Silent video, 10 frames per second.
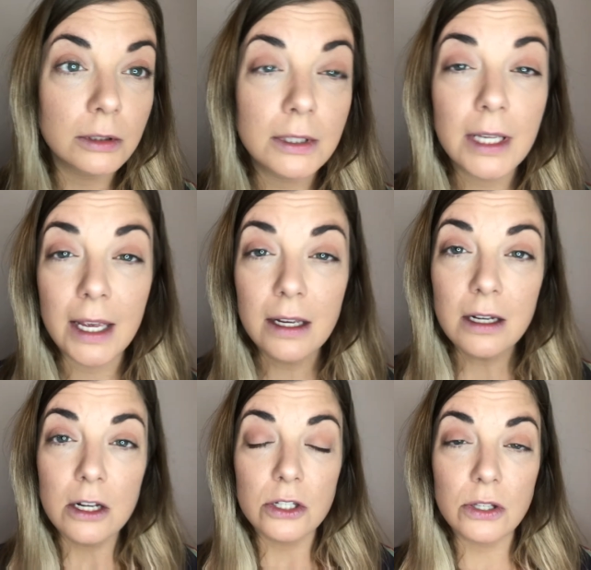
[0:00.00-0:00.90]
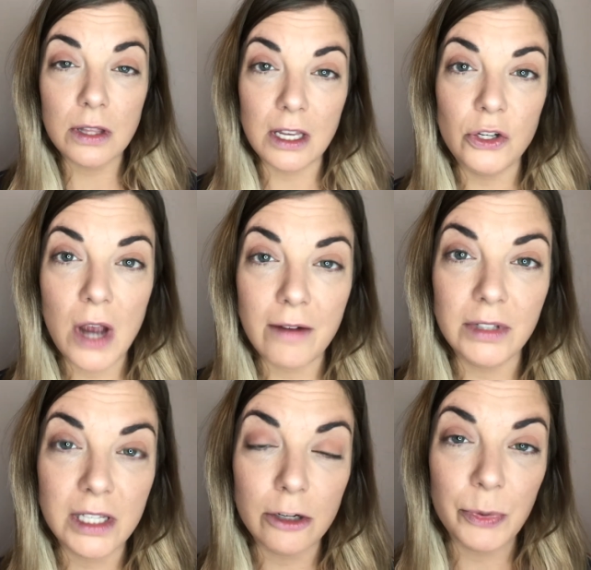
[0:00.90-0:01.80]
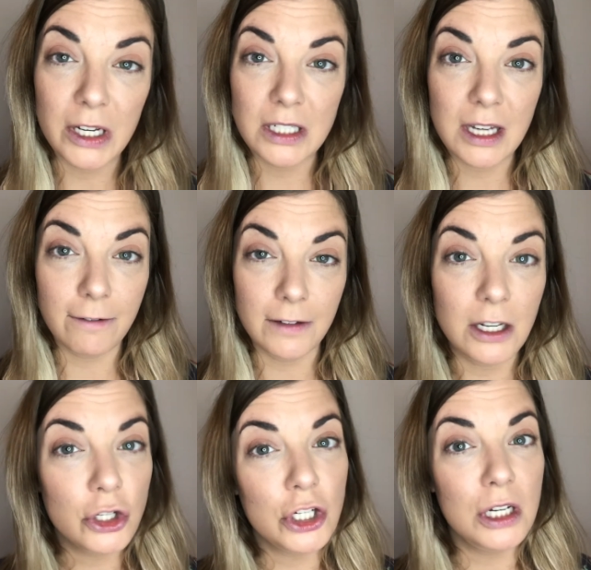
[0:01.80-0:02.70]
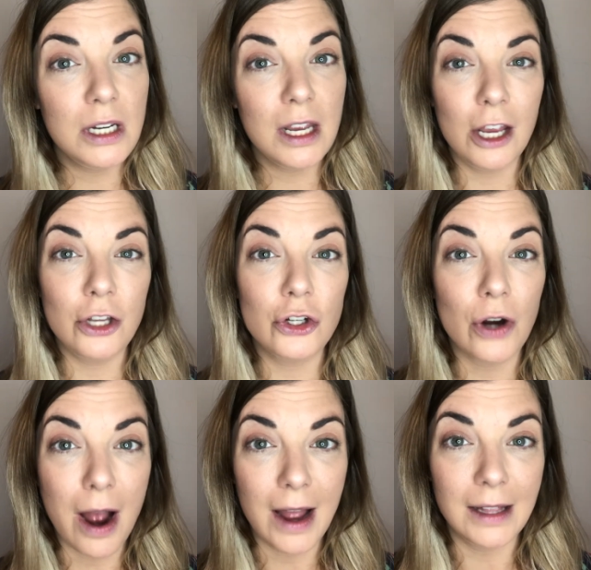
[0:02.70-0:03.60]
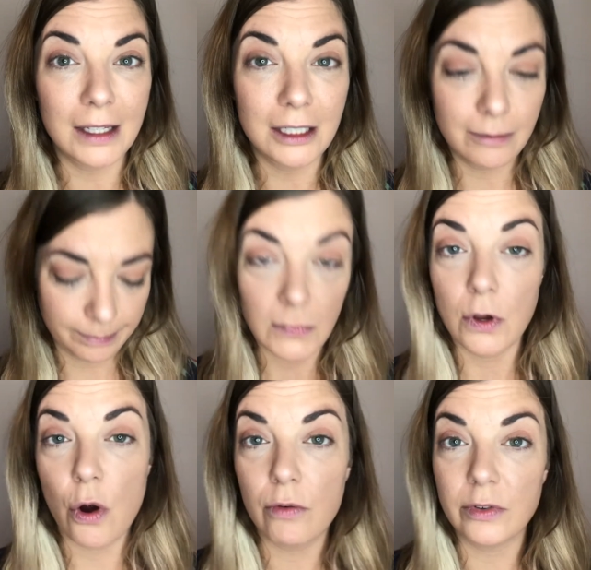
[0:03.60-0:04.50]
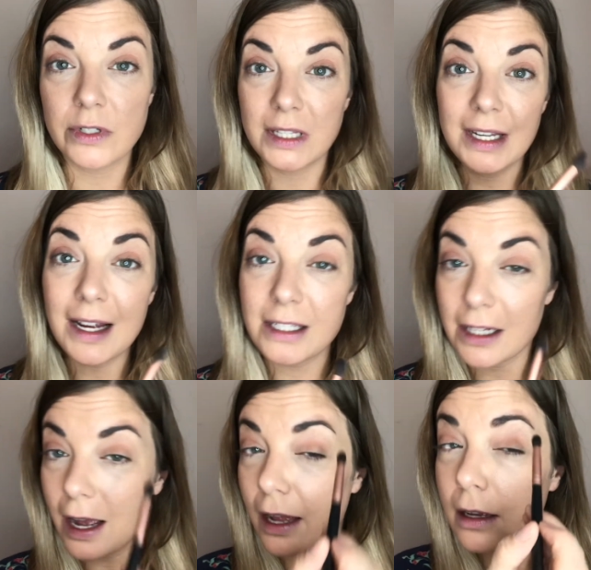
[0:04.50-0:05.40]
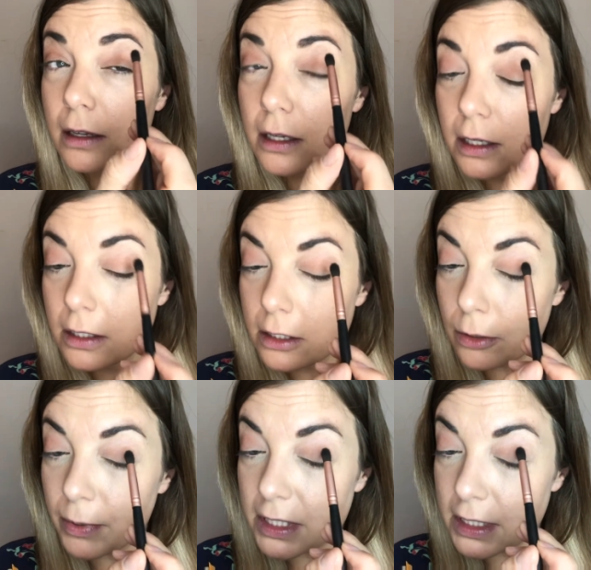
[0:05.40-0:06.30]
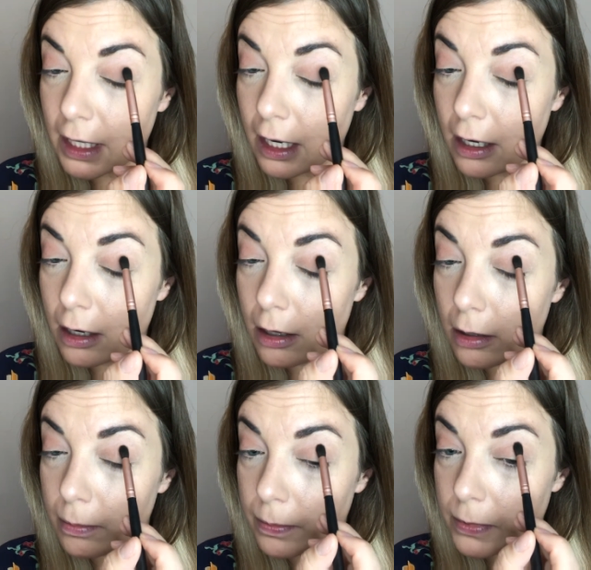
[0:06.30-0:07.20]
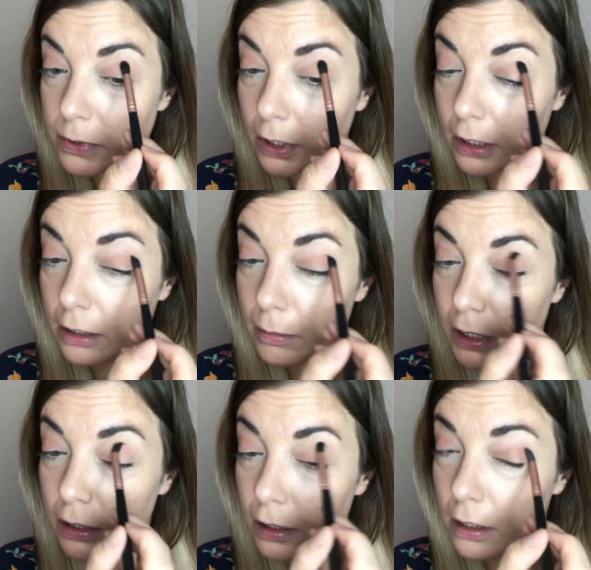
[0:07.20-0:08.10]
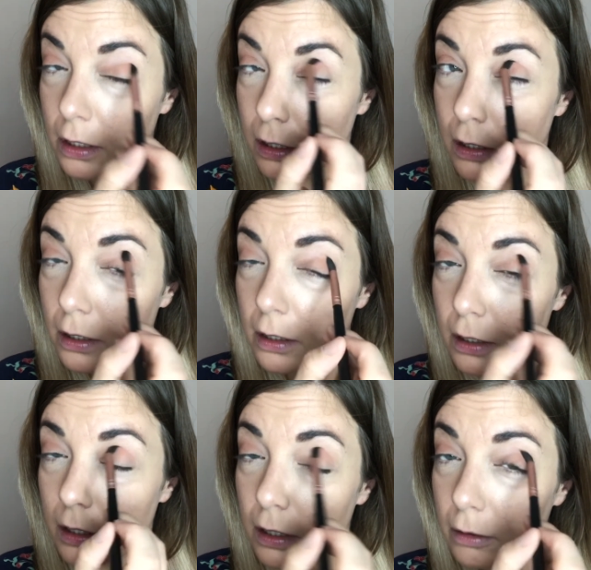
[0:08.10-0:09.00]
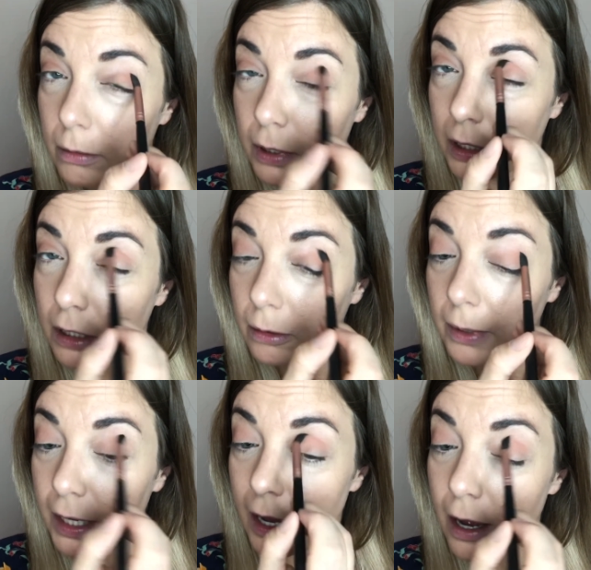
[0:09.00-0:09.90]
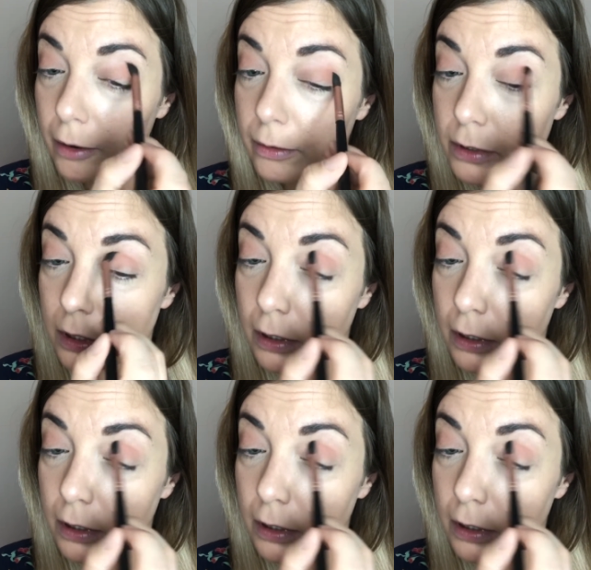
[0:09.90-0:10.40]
Okay, so then you have a little bit of definition in your eyelid. Over to the next eye. So once again, start in the middle, work your way out.